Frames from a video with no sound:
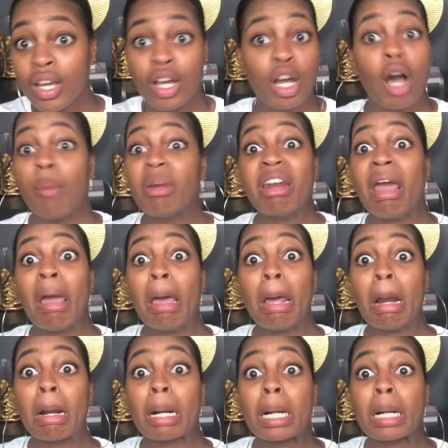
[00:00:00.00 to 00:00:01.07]

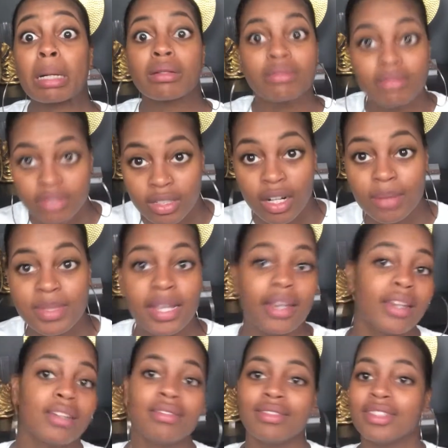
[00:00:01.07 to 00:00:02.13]
Communel, you know what I'm
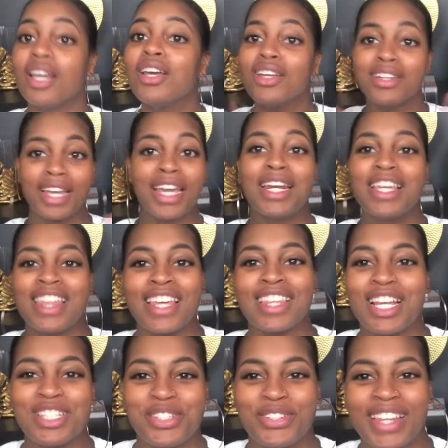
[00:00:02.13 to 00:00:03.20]
saying? Anything
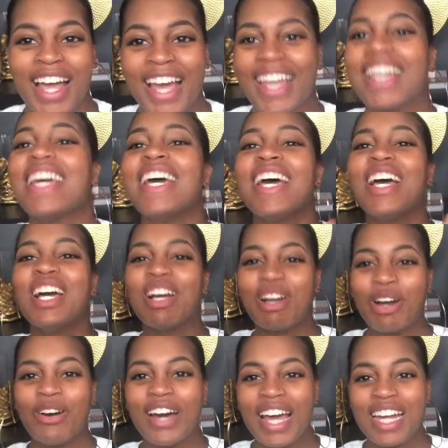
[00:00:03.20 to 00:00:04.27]
that you like,
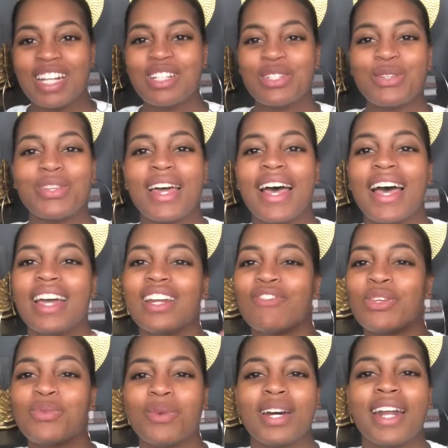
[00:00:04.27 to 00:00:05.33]
go ahead and do that.
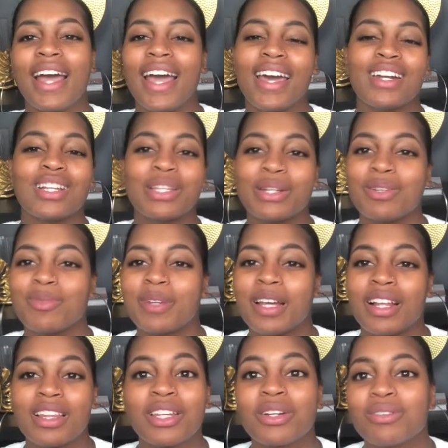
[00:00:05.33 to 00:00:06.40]
If you want to add a
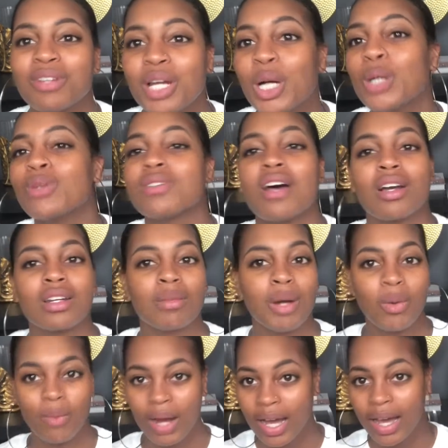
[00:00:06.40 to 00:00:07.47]
little note talking
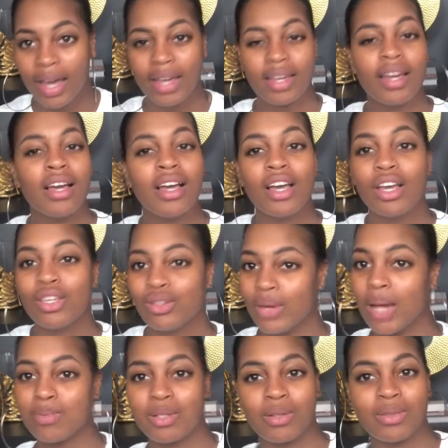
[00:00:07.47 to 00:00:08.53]
about why, you
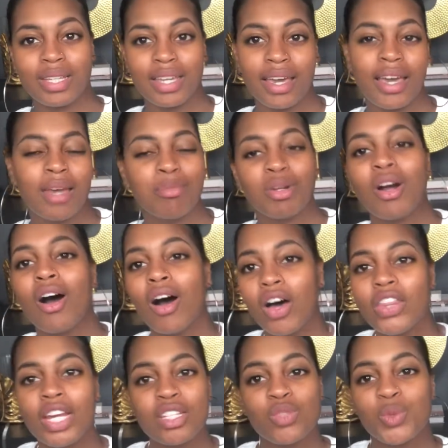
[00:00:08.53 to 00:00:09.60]
absolutely can. But all
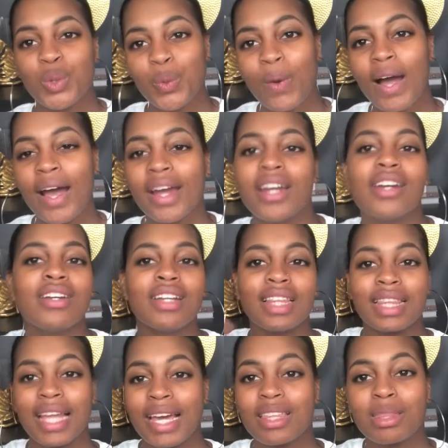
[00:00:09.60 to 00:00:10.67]
that's required,
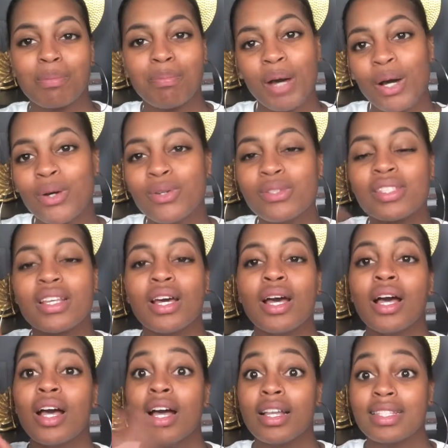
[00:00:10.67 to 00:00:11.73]
like the post,
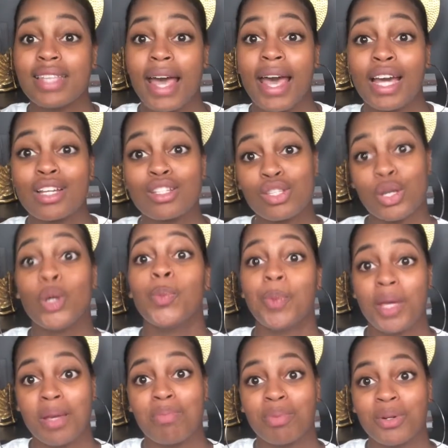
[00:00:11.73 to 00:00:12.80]
tag 2
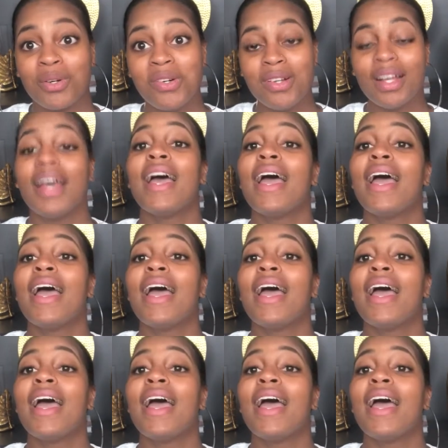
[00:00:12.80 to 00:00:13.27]
people,